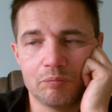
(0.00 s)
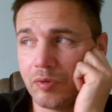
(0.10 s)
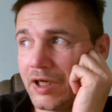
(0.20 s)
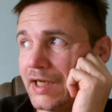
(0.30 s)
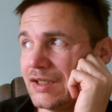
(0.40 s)

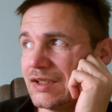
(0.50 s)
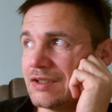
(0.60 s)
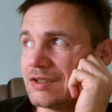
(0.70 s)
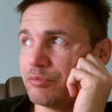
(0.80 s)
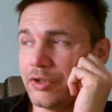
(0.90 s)
bad
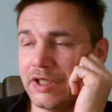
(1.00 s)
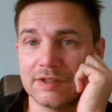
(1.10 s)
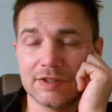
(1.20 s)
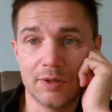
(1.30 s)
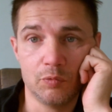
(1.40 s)

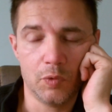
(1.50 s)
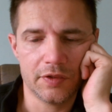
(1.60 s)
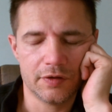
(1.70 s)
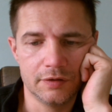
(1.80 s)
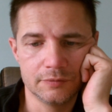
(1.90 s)
springtime
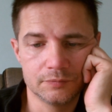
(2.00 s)
weather,